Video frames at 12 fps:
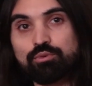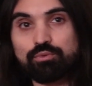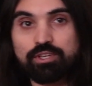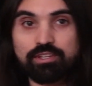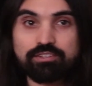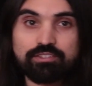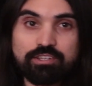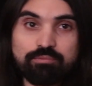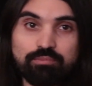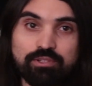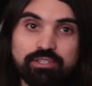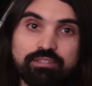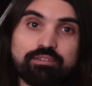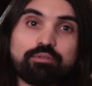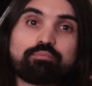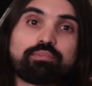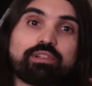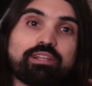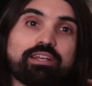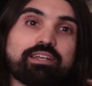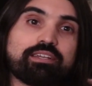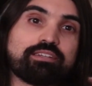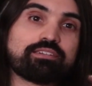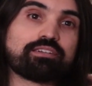We can simply
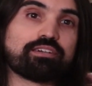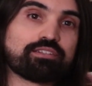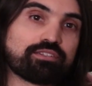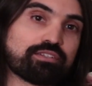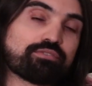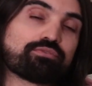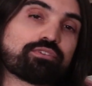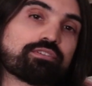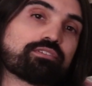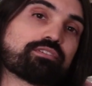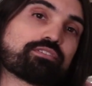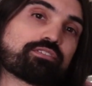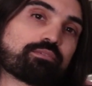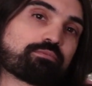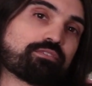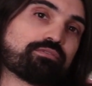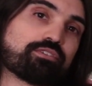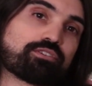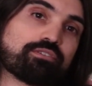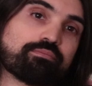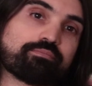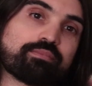play a different subdivision.